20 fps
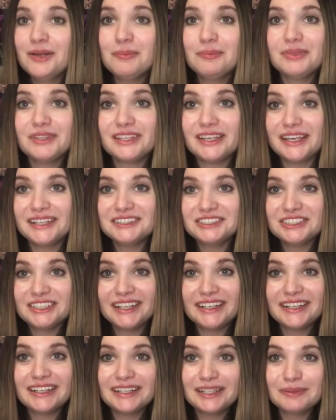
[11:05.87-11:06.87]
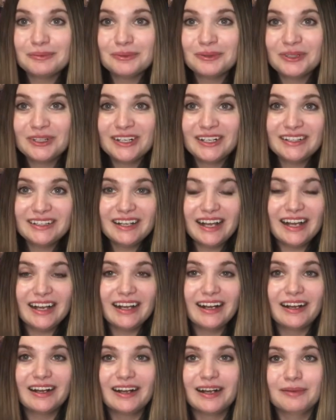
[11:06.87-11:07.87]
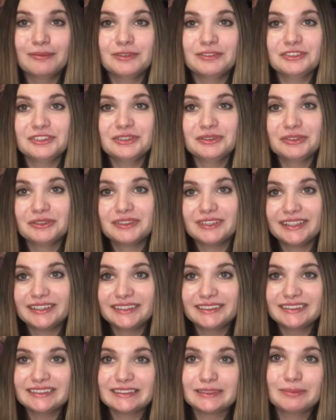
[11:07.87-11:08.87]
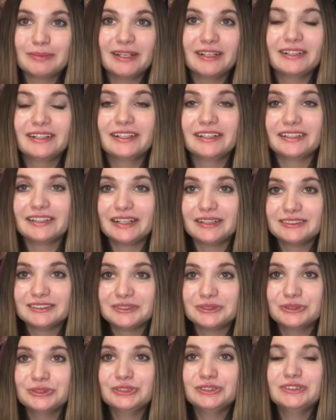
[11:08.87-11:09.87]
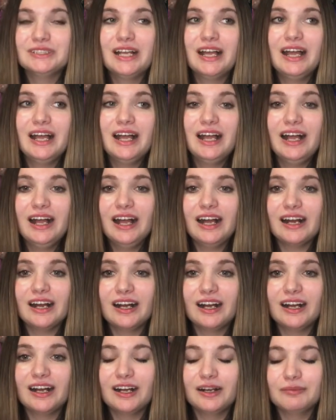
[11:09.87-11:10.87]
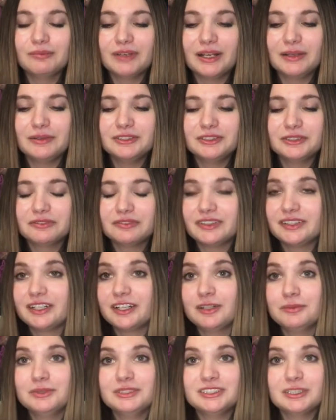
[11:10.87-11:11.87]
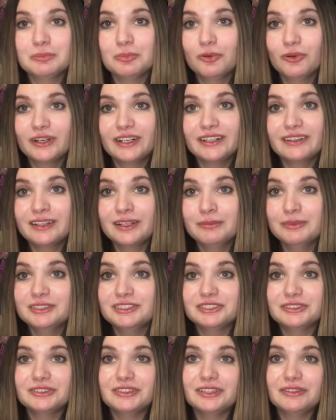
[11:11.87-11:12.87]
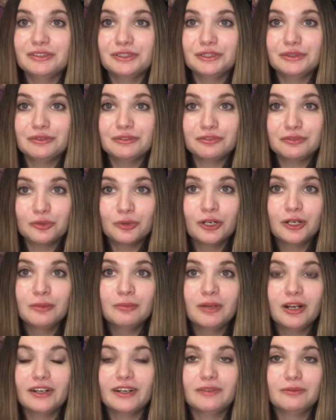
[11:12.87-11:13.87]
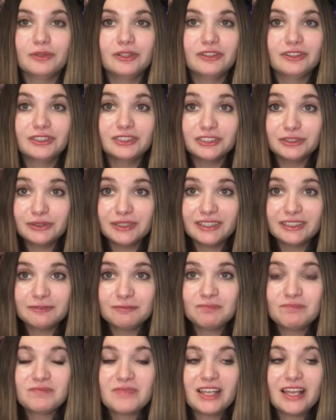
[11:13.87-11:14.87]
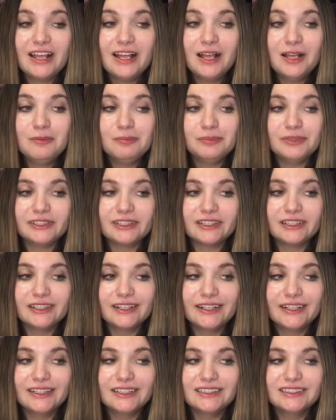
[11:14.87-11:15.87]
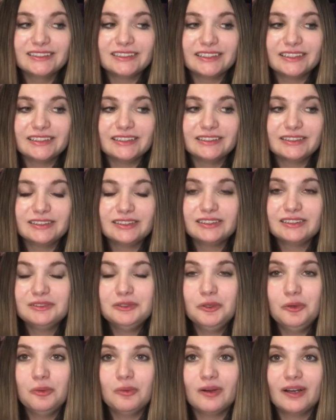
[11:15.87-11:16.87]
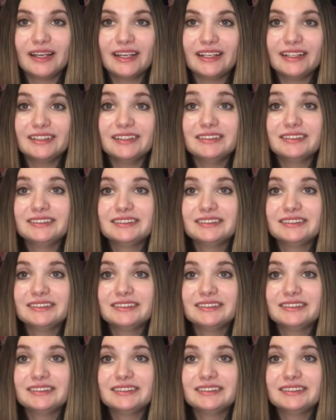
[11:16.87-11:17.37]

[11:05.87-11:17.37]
PHA anymore. If you don't know what that is, it's a Panhellenic Council. I don't think I'll be supporting them until they really reform on what they're doing, because it is quite